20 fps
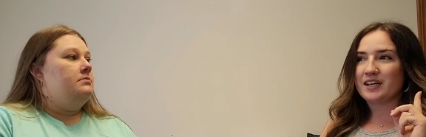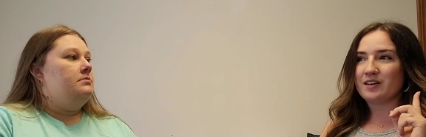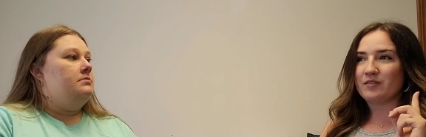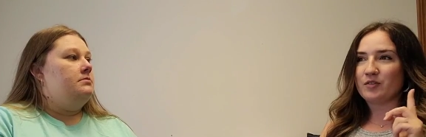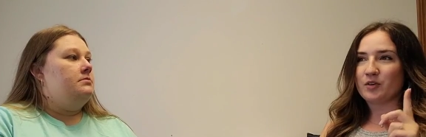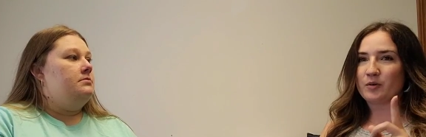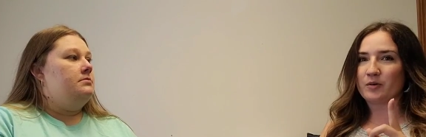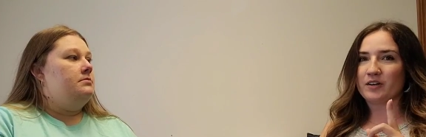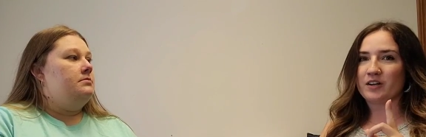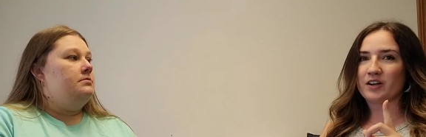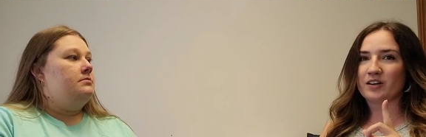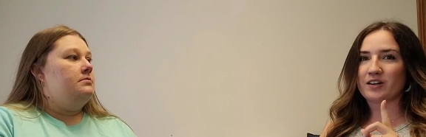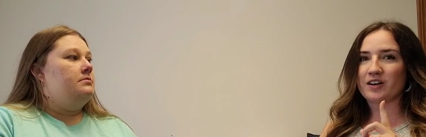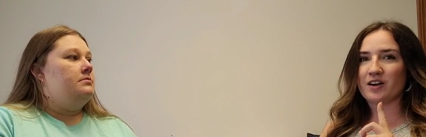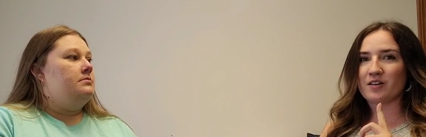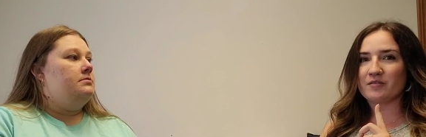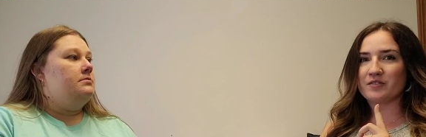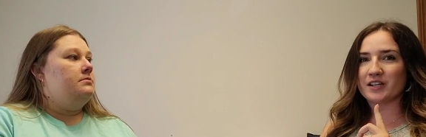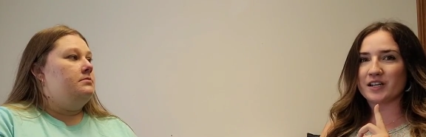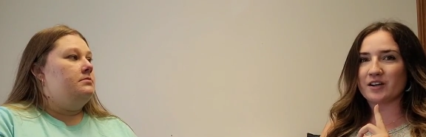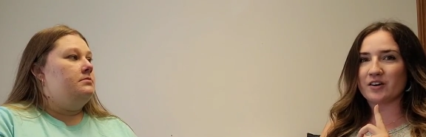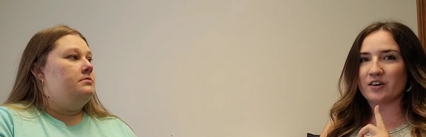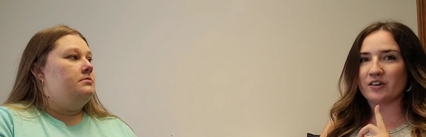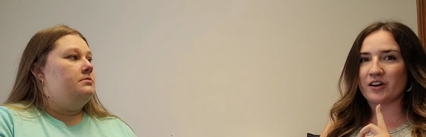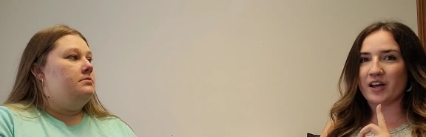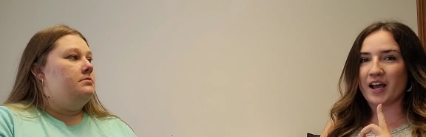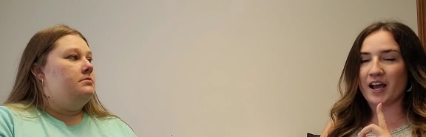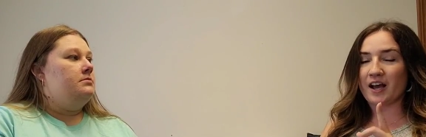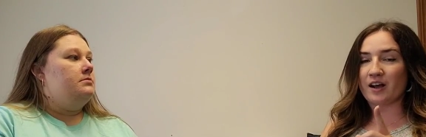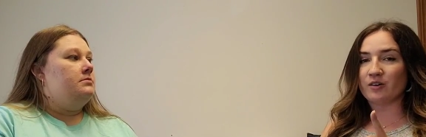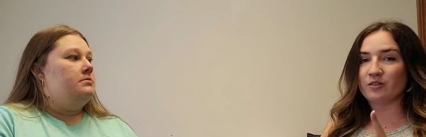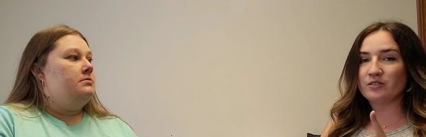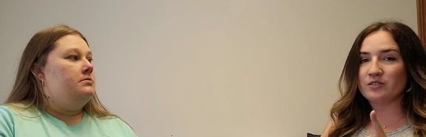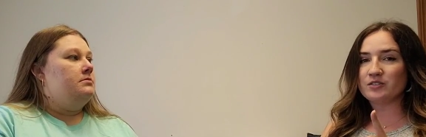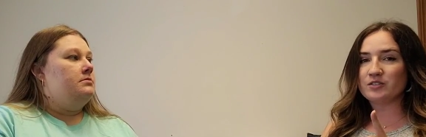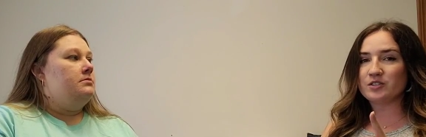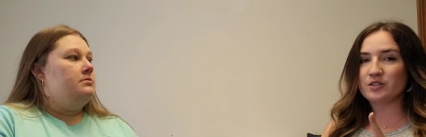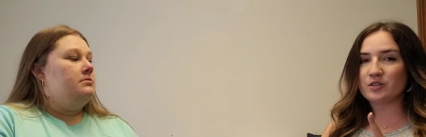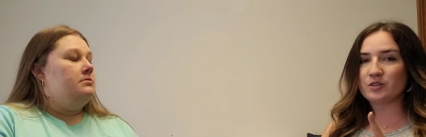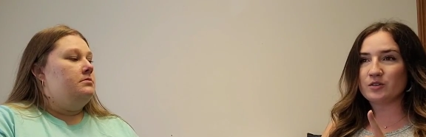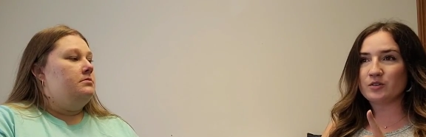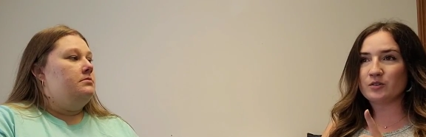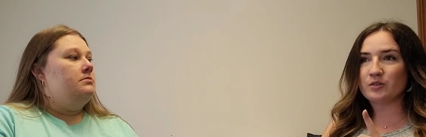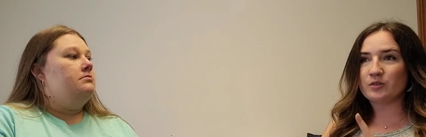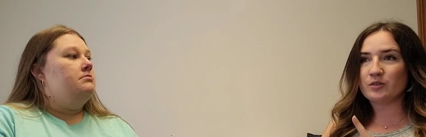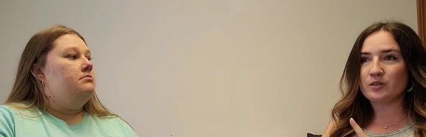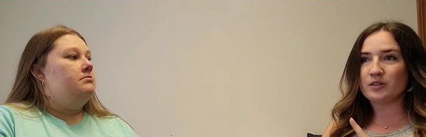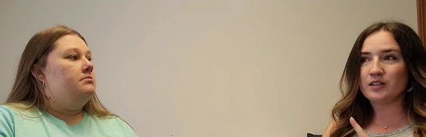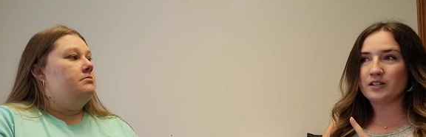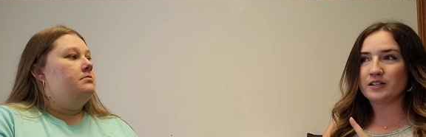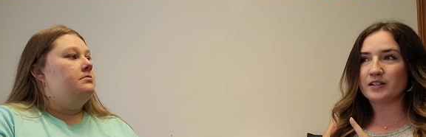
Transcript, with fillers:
Speaker 1: if you're not confident on how to